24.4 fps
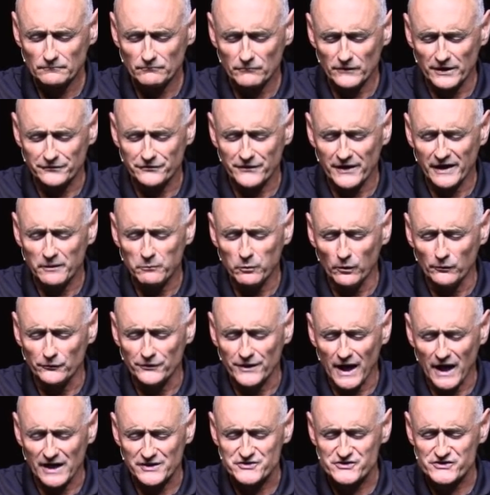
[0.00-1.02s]
that they will
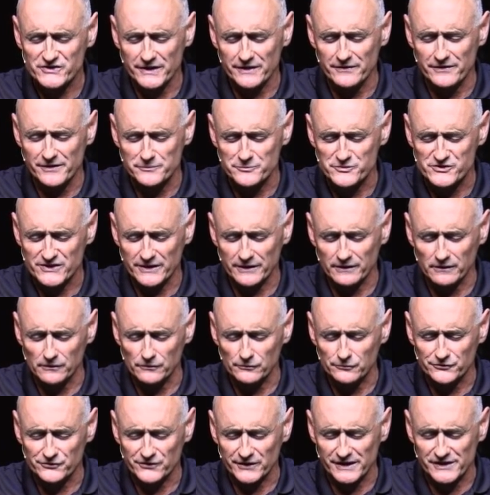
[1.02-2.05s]
not see
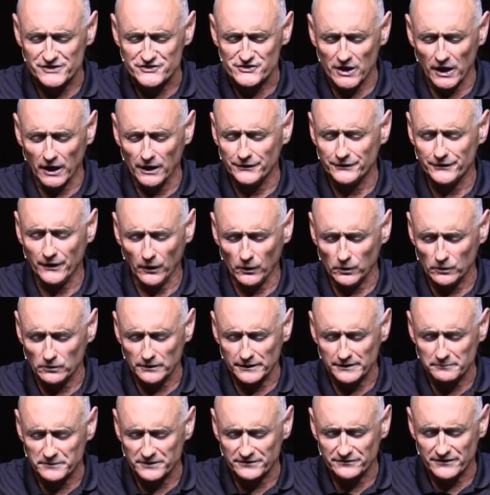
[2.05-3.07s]
themselves as
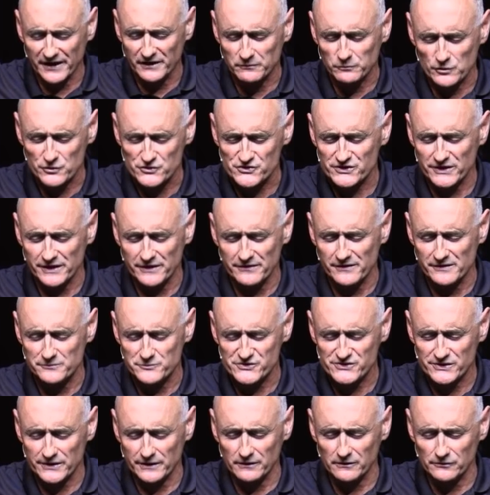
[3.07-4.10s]
unholy, but will see
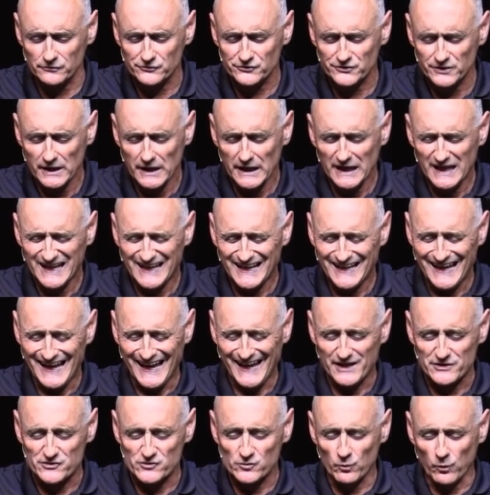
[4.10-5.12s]
themselves
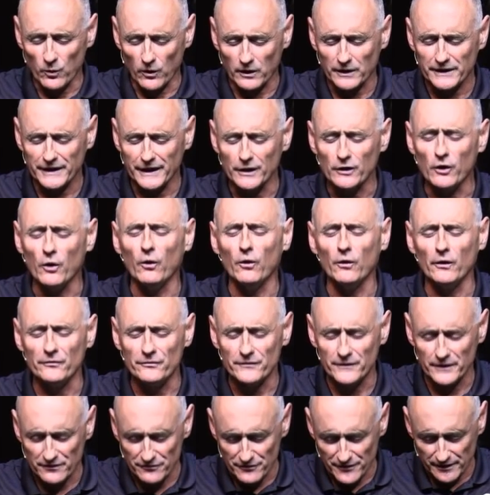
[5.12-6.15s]
as working
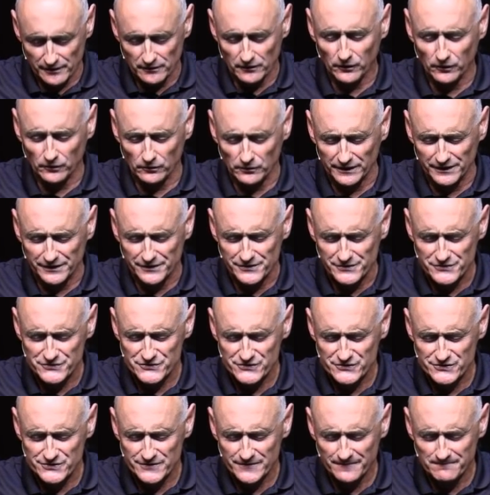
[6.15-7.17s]
on their
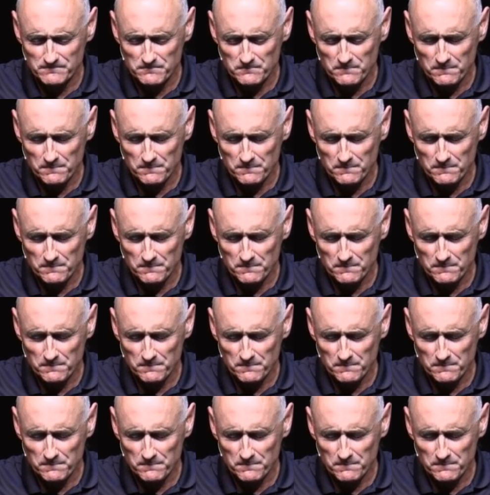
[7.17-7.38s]
holiness.